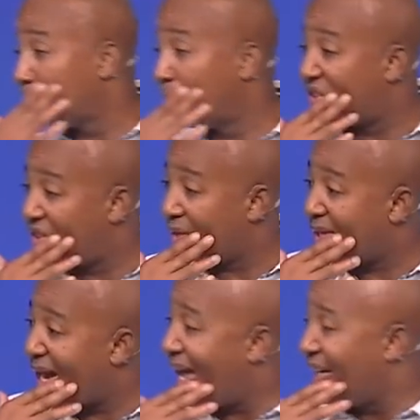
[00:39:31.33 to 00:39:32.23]
But
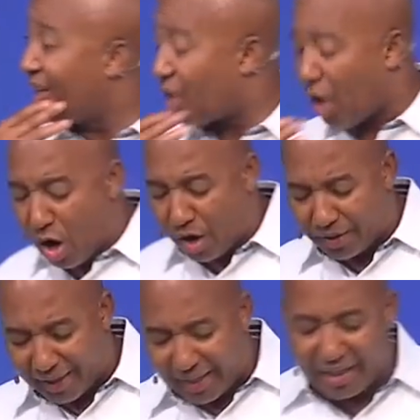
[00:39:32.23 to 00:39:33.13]
God here called
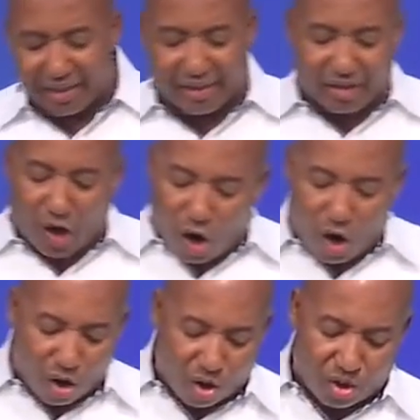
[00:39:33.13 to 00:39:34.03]
healing
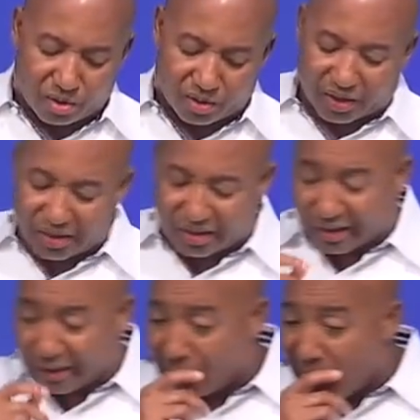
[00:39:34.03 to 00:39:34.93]
all
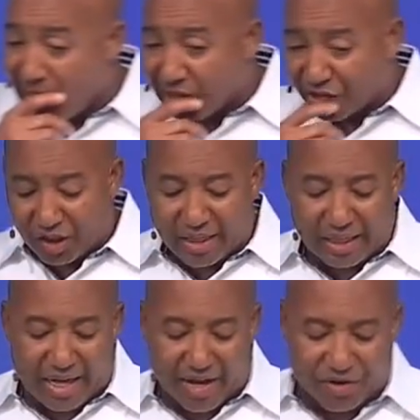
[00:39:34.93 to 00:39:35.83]
good. So look at
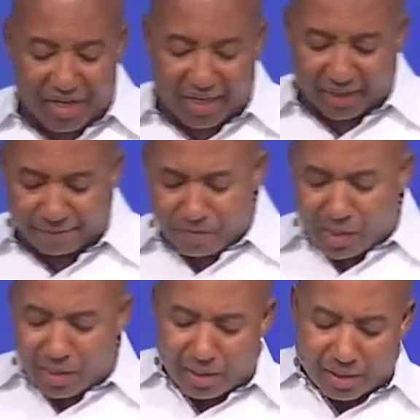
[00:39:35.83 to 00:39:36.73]
letter D.
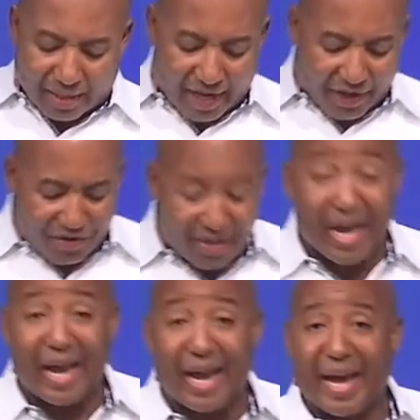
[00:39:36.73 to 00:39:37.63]
Letter D,
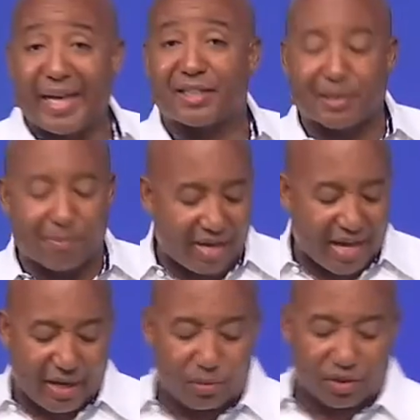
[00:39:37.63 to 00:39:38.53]
I added some
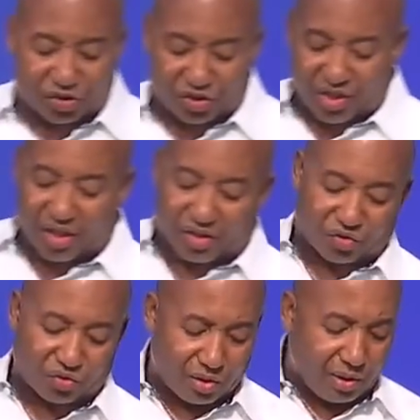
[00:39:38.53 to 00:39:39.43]
language to
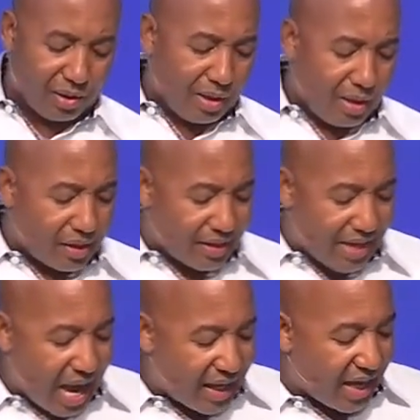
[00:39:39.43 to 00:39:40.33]
this.
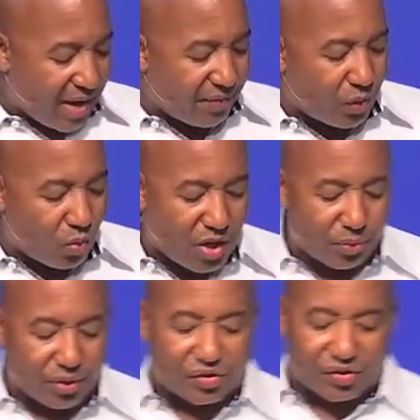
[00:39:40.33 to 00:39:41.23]
Not everyone
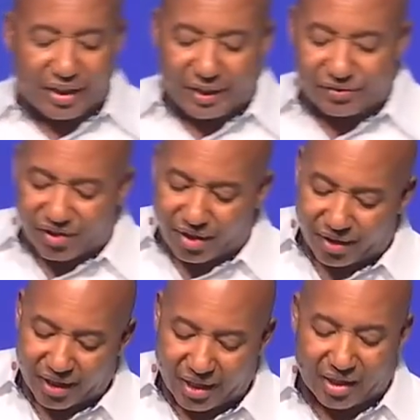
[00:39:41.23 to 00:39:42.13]
receives their
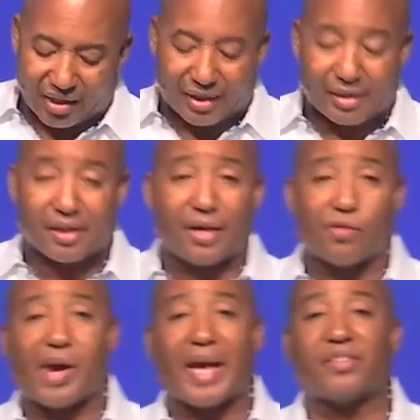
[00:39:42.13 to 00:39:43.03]
healing,
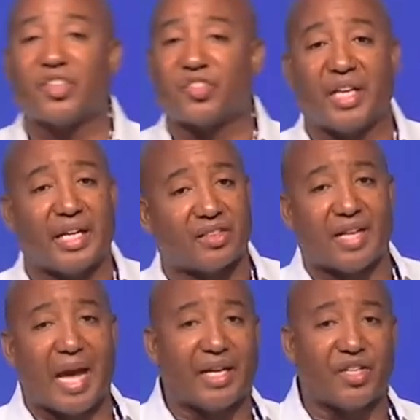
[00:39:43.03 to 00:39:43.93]
and write this in, it's
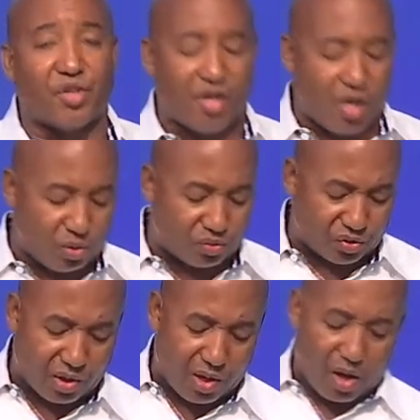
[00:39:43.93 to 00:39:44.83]
not in your
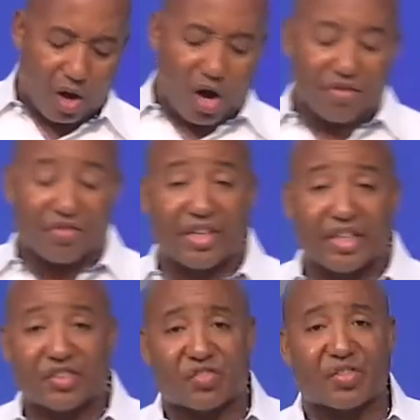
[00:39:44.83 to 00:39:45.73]
notes, on
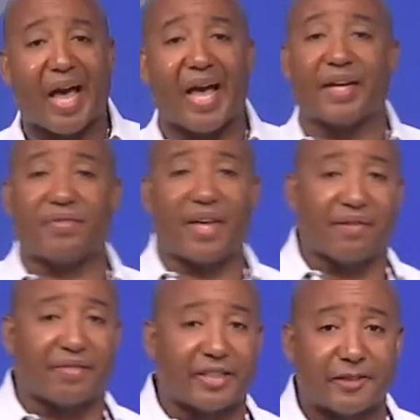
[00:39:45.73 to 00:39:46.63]
this side of
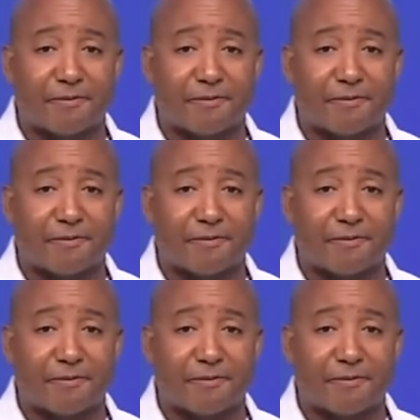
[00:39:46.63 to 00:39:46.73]
heaven.